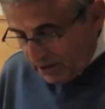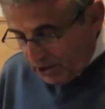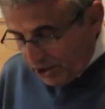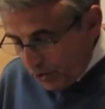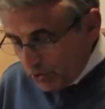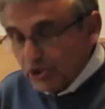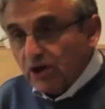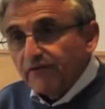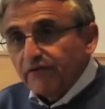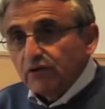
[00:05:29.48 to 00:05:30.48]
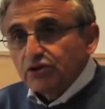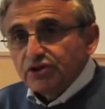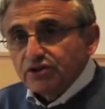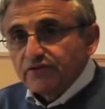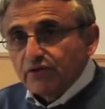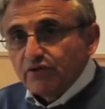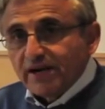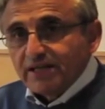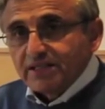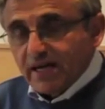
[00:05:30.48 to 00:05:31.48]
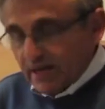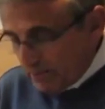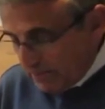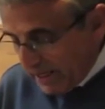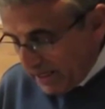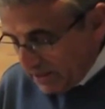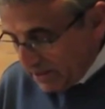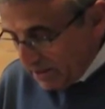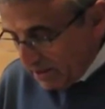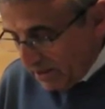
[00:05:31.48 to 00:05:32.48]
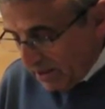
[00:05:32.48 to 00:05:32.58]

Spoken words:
huge convulsions have already taken place.